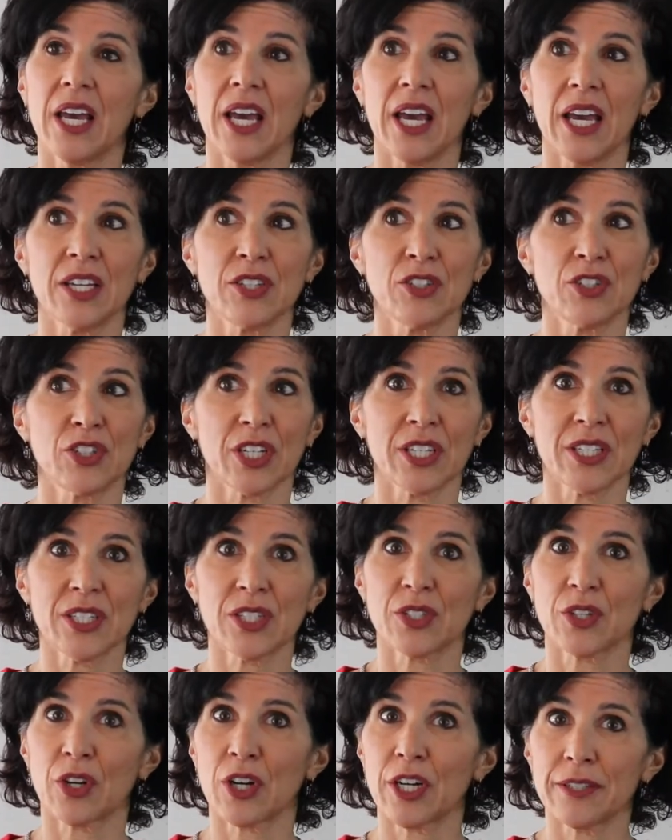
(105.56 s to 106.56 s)
and
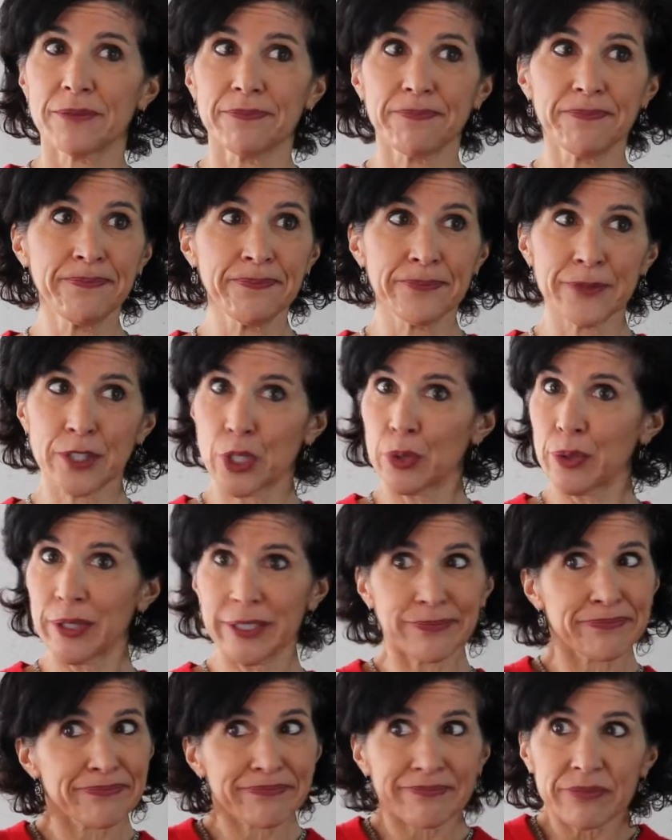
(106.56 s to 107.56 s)
just start
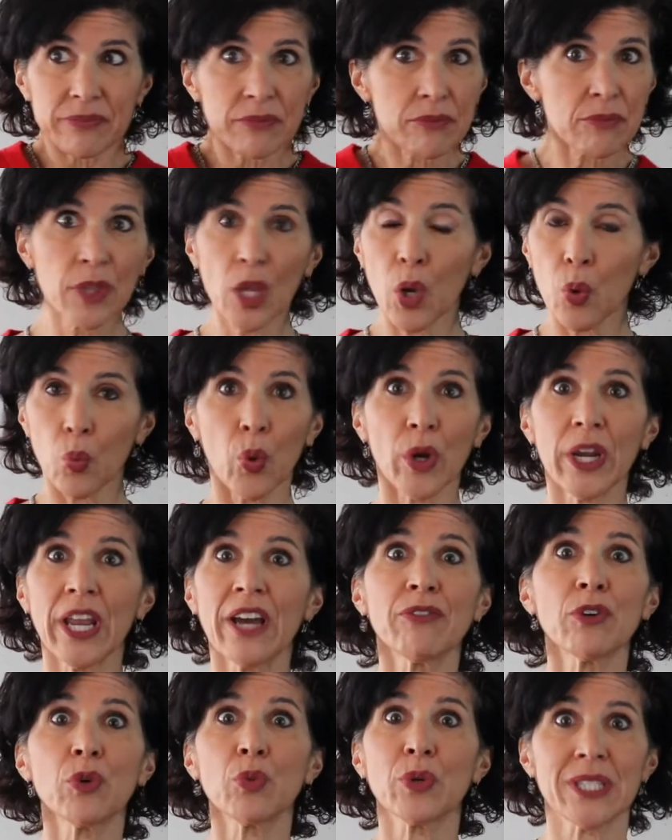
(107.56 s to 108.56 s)
doing
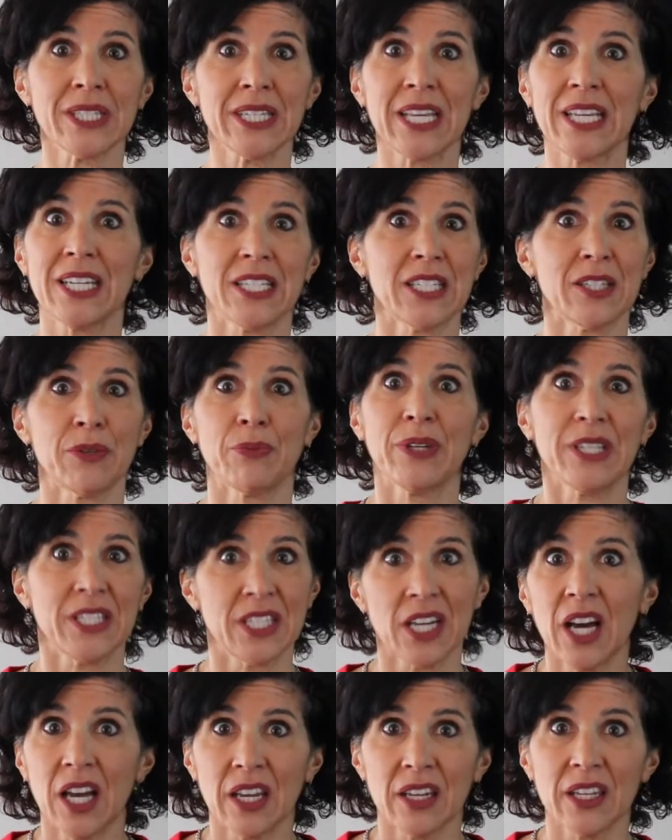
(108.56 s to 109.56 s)
whatever was needed to be
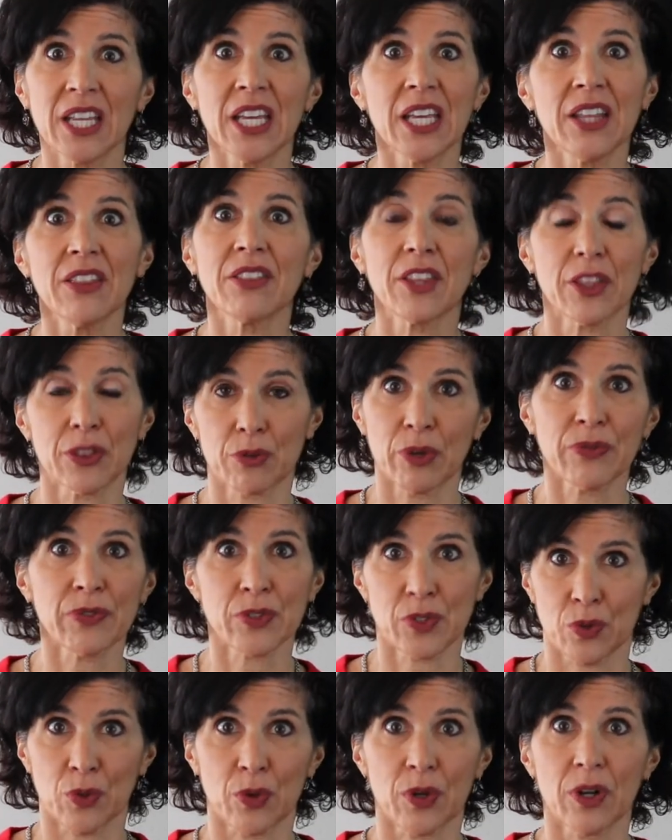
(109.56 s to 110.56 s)
done in the thrift
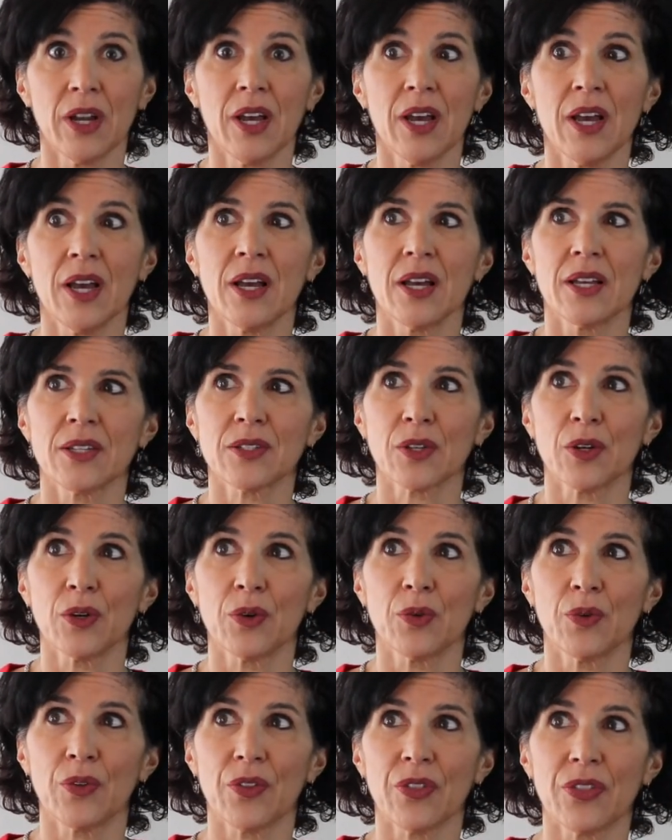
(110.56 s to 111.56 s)
store.
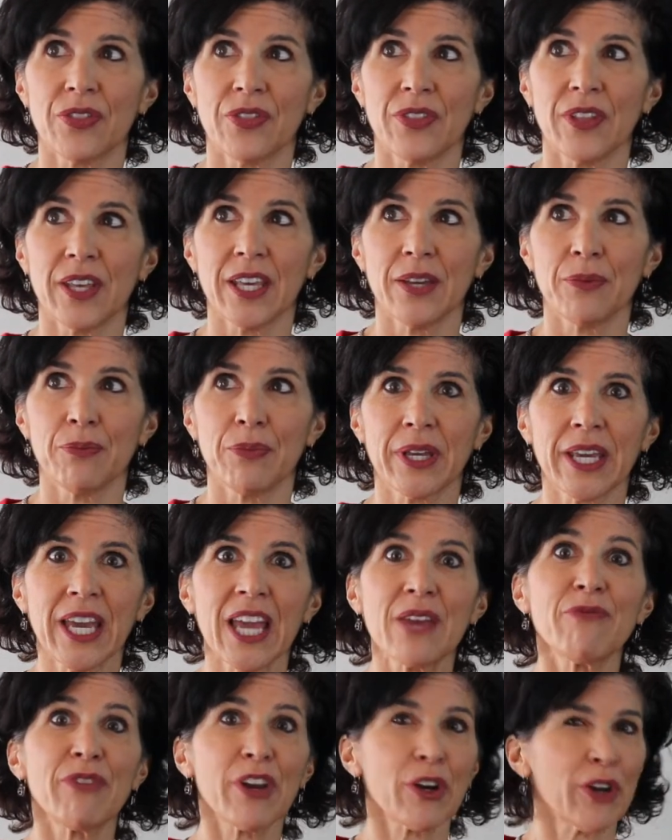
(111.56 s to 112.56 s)
So it
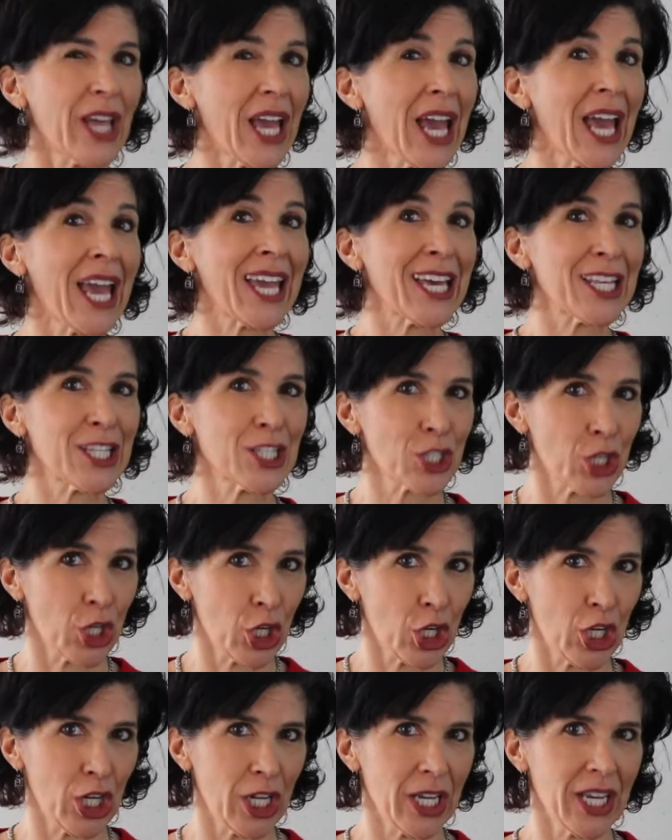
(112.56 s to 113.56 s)
became very
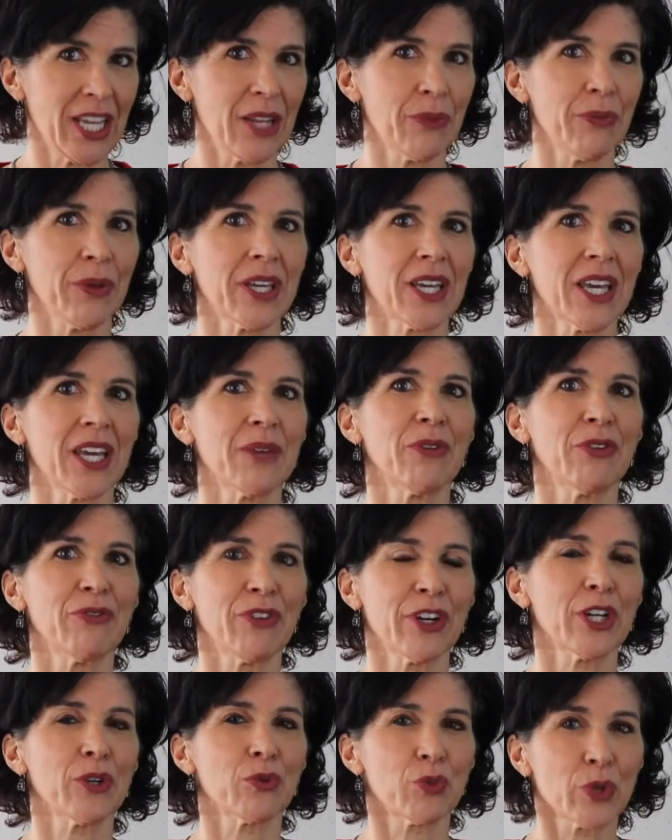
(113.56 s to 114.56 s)
hands-on, and it became a
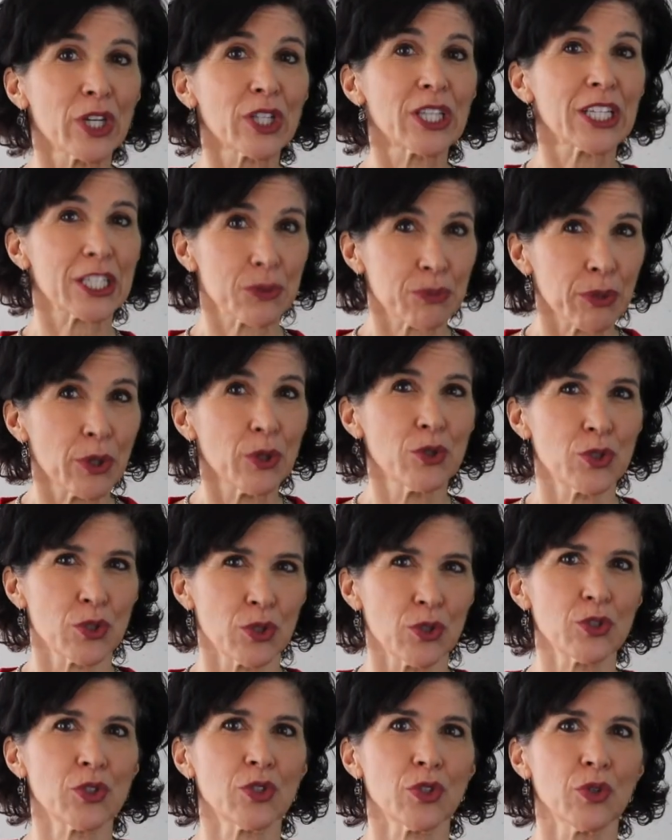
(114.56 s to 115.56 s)
very real
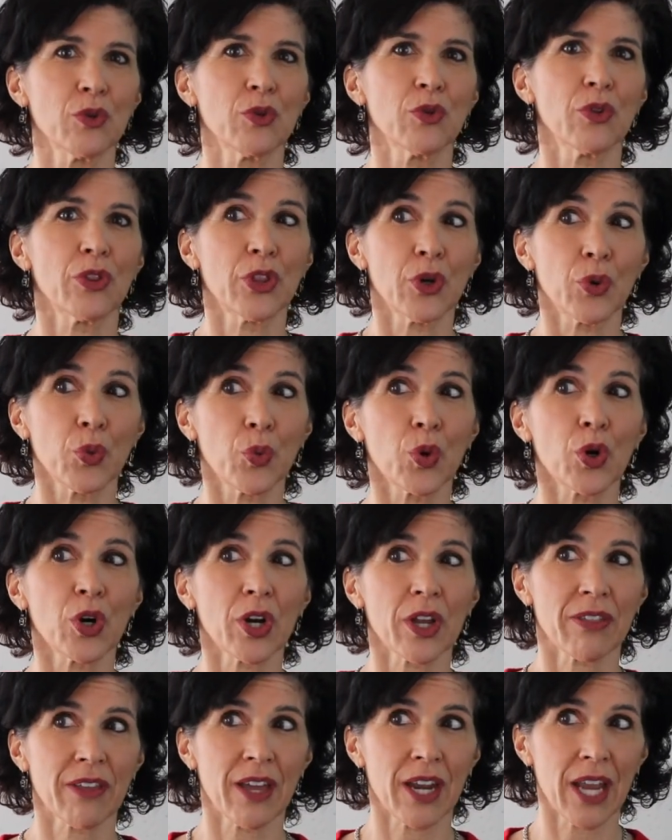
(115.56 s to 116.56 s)
exposure to the
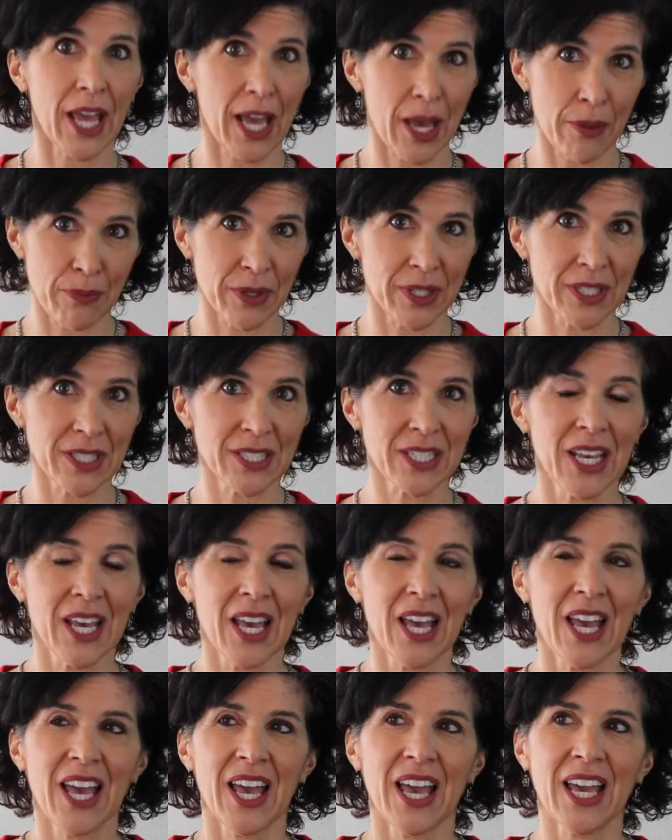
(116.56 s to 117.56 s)
work that happens.
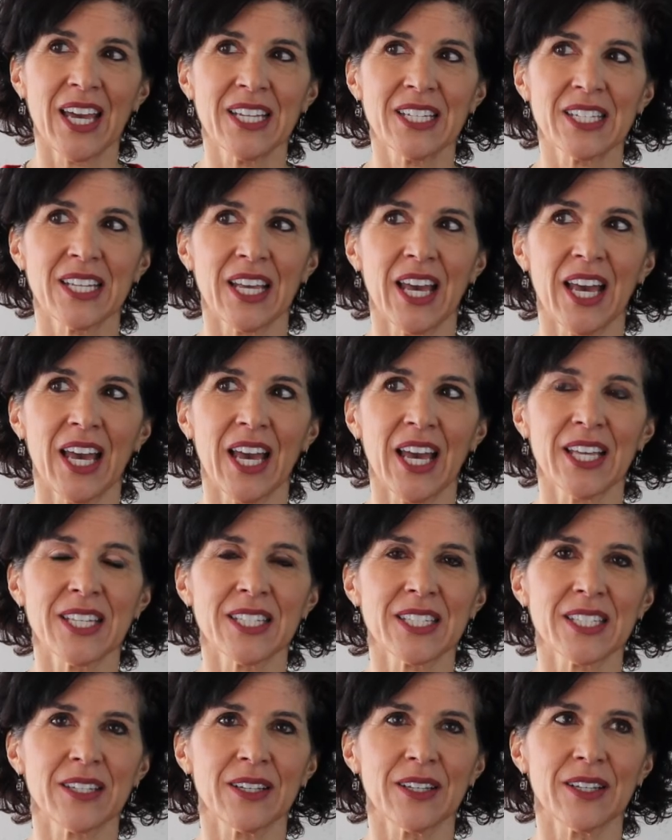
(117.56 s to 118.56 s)
And
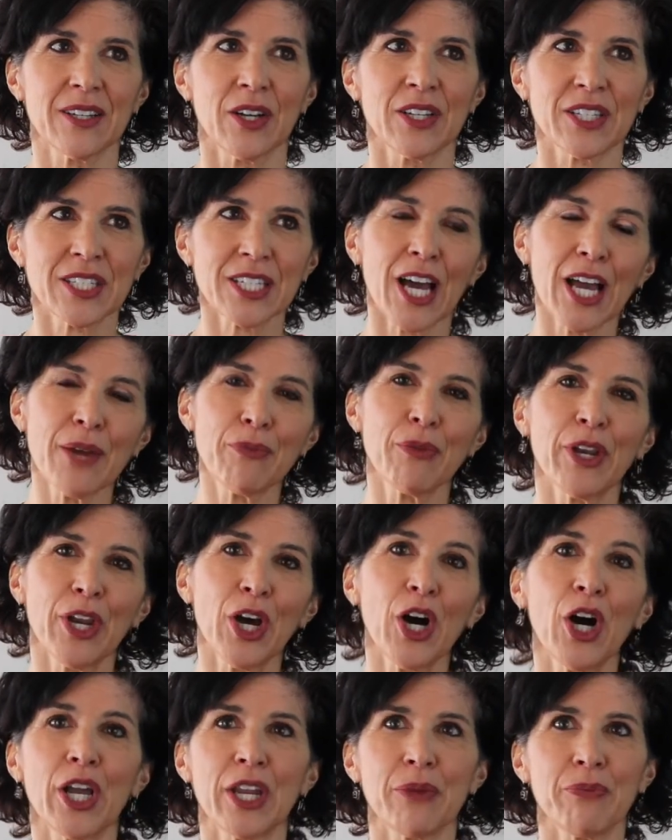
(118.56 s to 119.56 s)
as time went
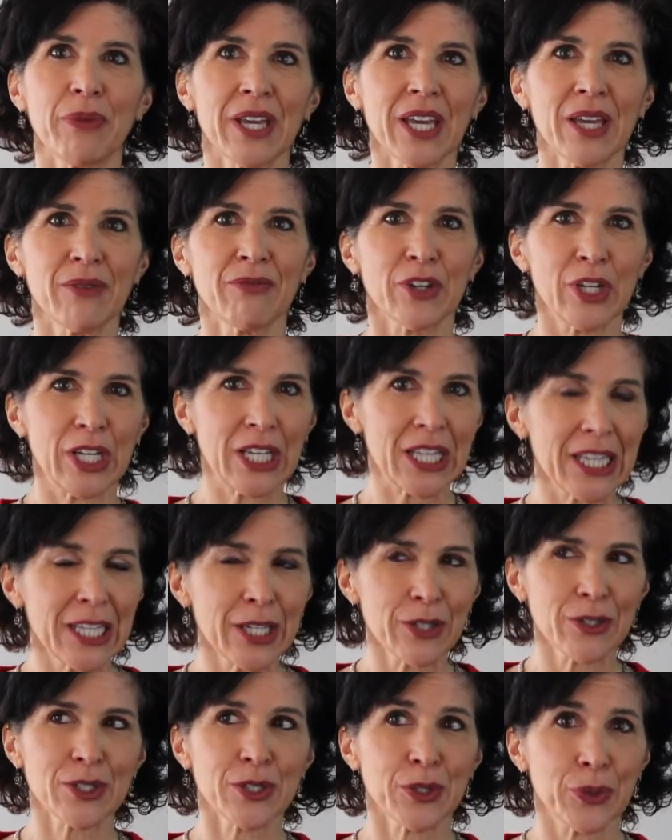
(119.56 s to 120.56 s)
on, it became very
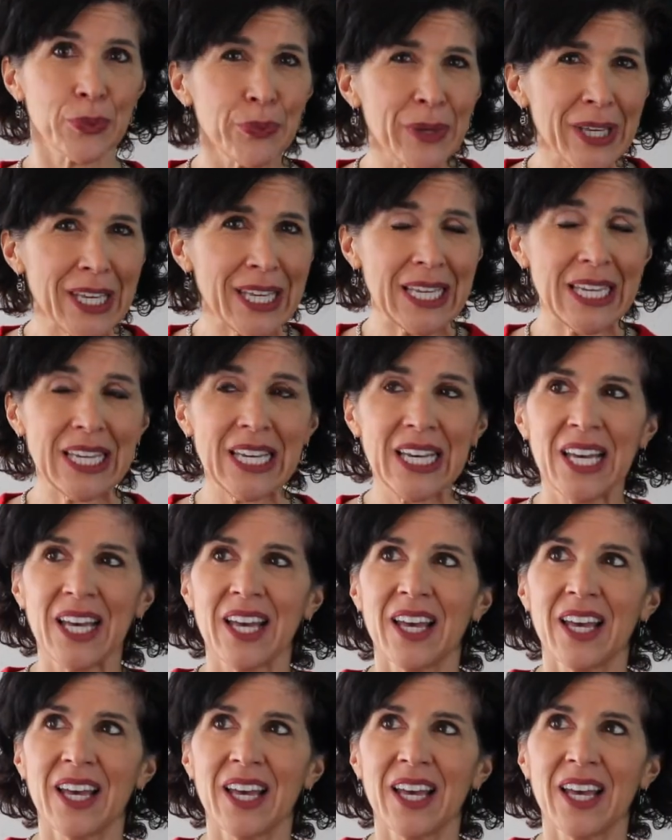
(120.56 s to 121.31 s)
clear to me